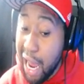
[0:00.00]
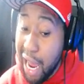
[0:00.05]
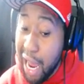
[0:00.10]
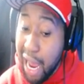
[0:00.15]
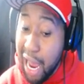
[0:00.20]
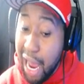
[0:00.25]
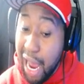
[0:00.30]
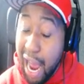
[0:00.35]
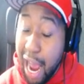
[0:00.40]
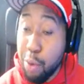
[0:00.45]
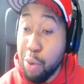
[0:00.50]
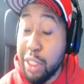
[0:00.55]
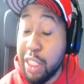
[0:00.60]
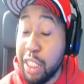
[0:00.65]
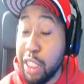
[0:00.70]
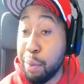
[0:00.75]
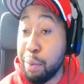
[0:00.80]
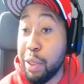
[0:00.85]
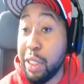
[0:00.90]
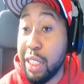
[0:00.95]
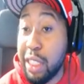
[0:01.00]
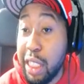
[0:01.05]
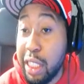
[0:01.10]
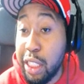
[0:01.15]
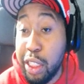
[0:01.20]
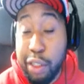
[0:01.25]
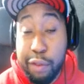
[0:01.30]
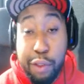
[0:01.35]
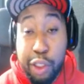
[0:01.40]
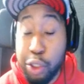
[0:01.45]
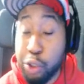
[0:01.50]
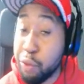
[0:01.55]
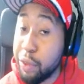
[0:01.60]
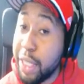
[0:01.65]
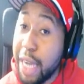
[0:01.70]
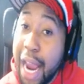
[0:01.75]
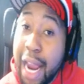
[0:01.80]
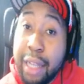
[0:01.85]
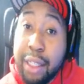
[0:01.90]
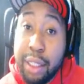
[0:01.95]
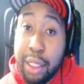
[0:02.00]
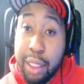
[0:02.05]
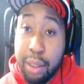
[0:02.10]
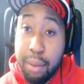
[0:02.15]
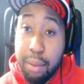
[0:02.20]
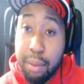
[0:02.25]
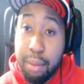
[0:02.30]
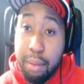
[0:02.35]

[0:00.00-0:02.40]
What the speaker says: I was in a position of just reacting.